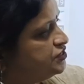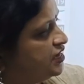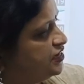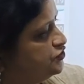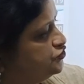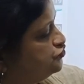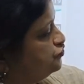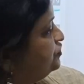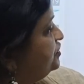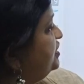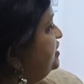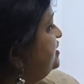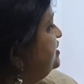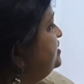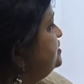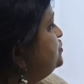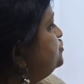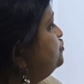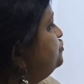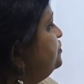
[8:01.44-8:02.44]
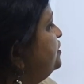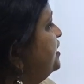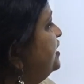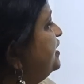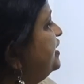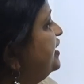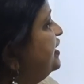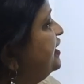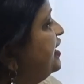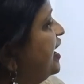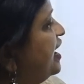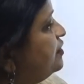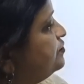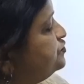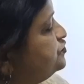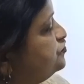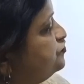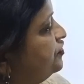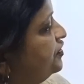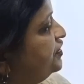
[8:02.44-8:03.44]
century is to take an
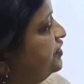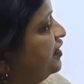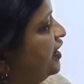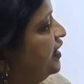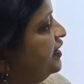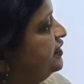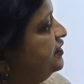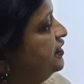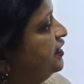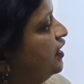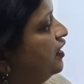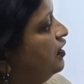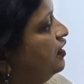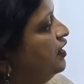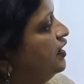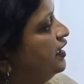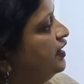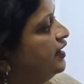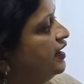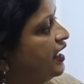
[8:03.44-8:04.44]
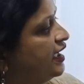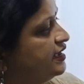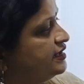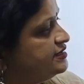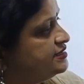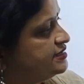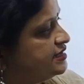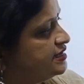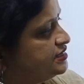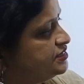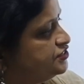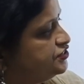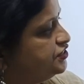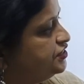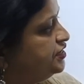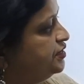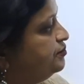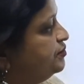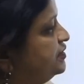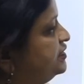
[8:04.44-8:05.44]
abstract idea like
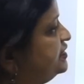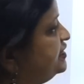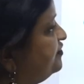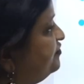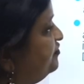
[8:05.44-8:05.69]
sustainable